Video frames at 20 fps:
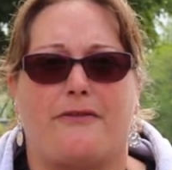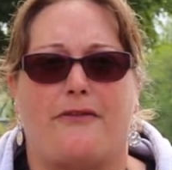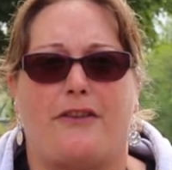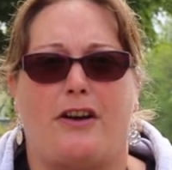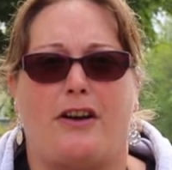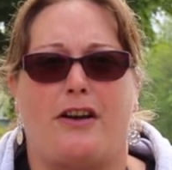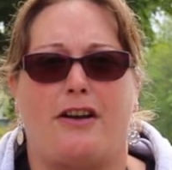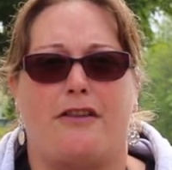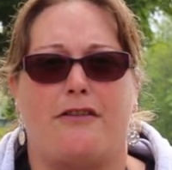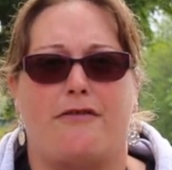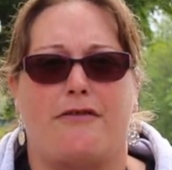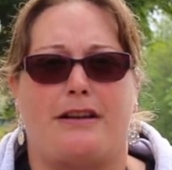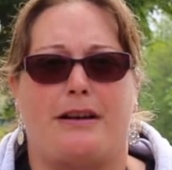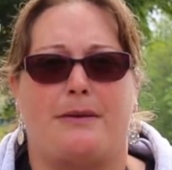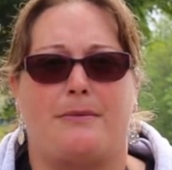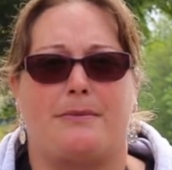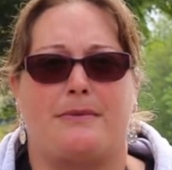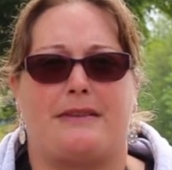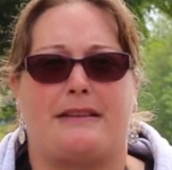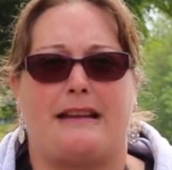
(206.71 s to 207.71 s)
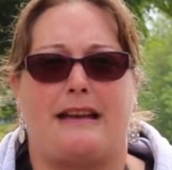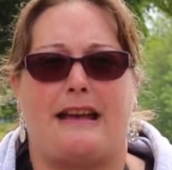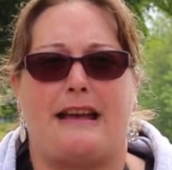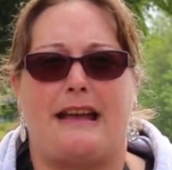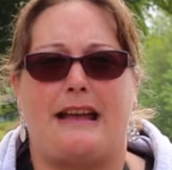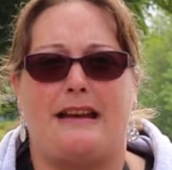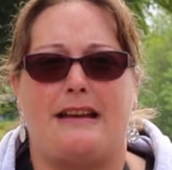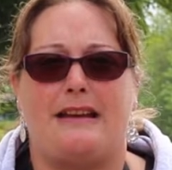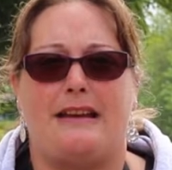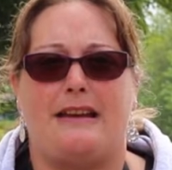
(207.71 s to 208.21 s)
via ramps at
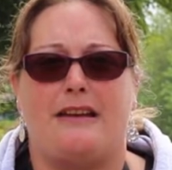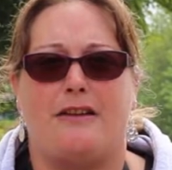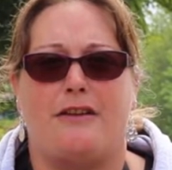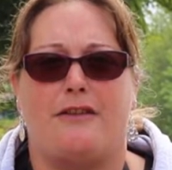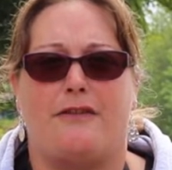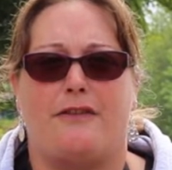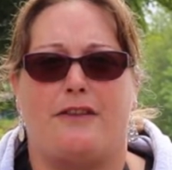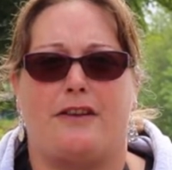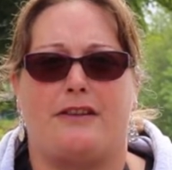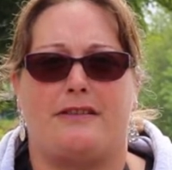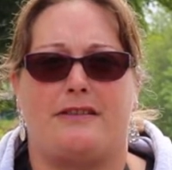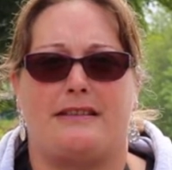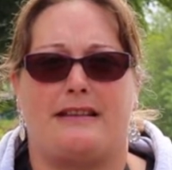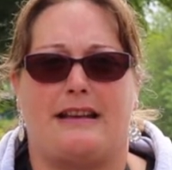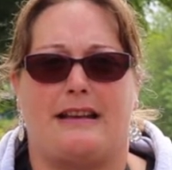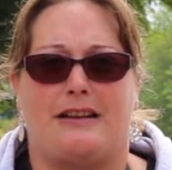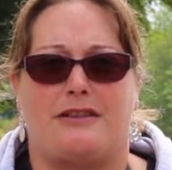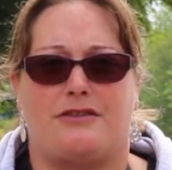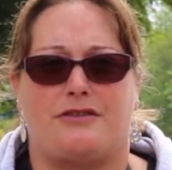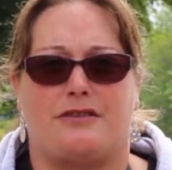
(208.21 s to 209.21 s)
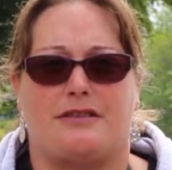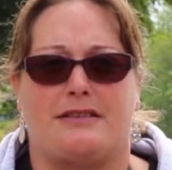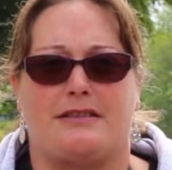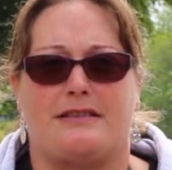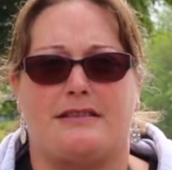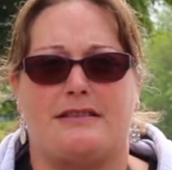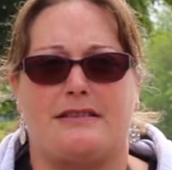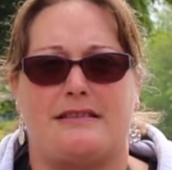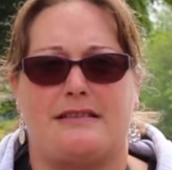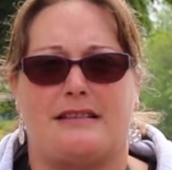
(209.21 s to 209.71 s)
any of our
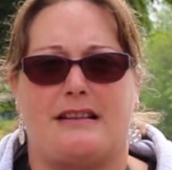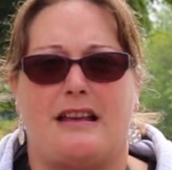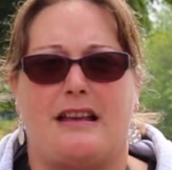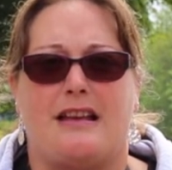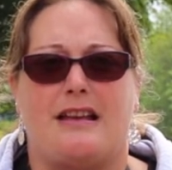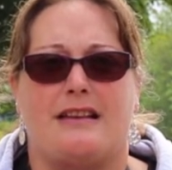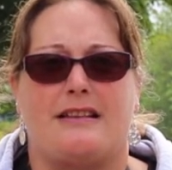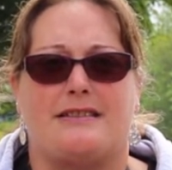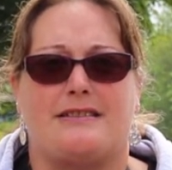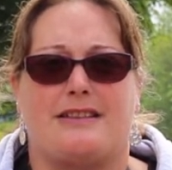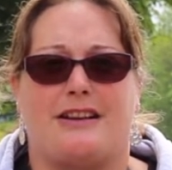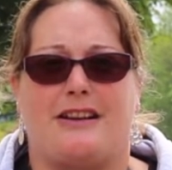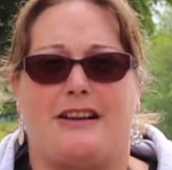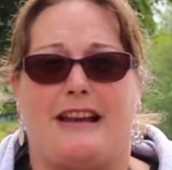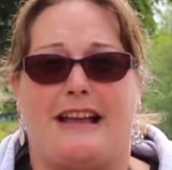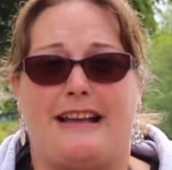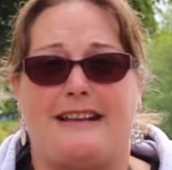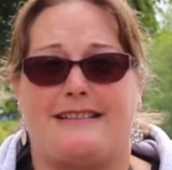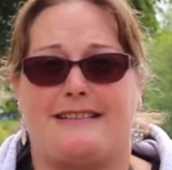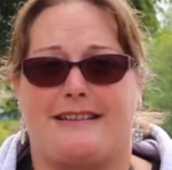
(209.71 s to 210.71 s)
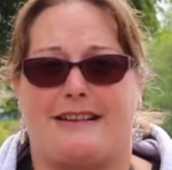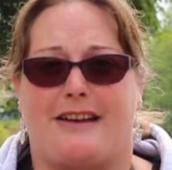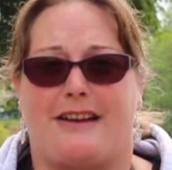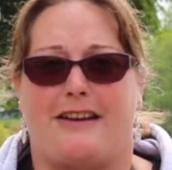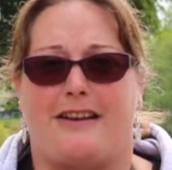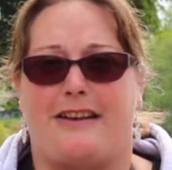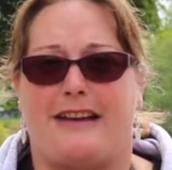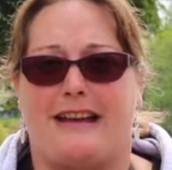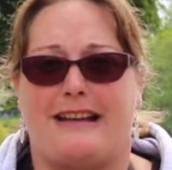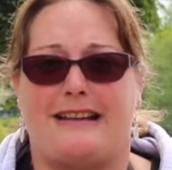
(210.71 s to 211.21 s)
stations. So let's go
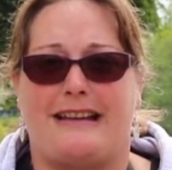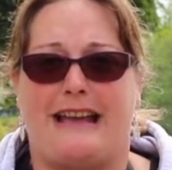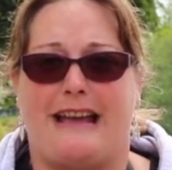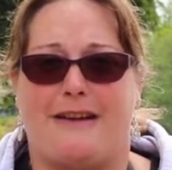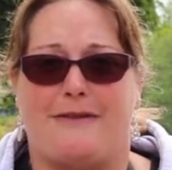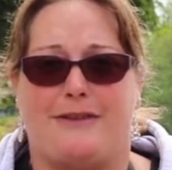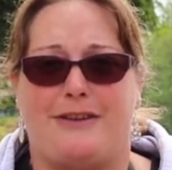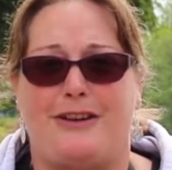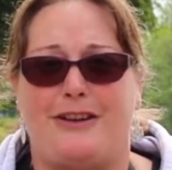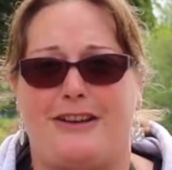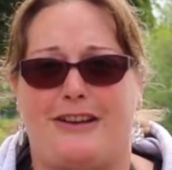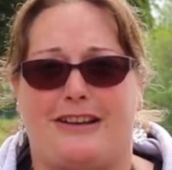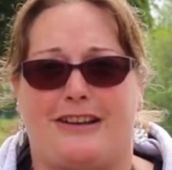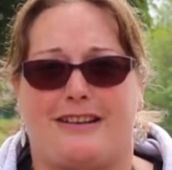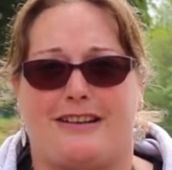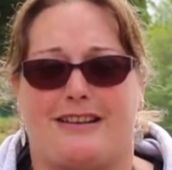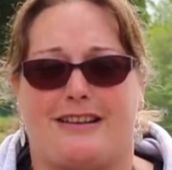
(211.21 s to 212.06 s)
and have a look.